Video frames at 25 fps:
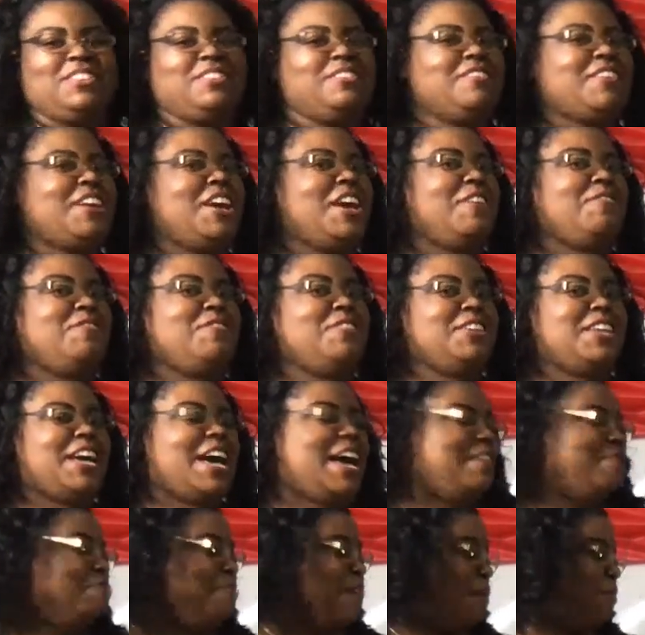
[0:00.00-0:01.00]
It's okay if you
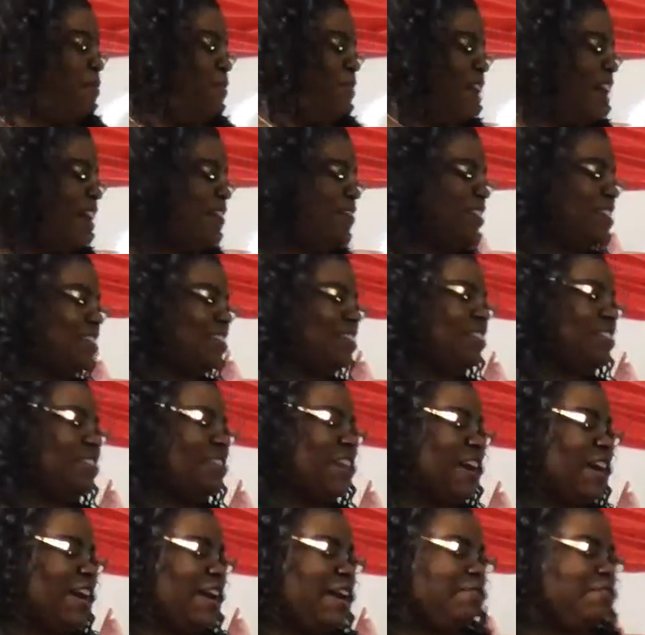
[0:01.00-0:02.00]
laugh, but we're having a good
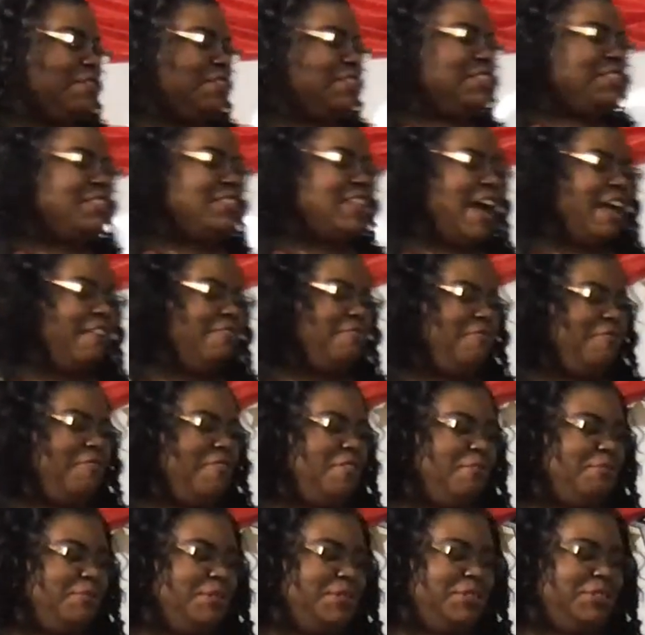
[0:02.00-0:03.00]
time. This is not
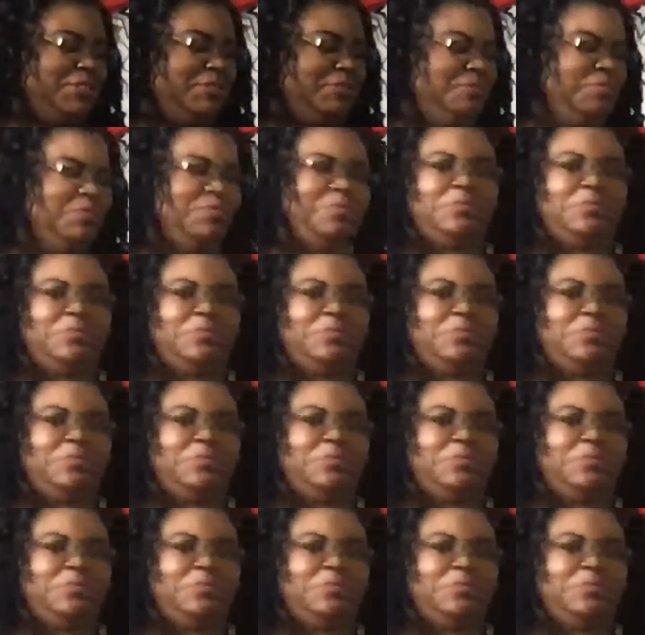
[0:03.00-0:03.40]
formal.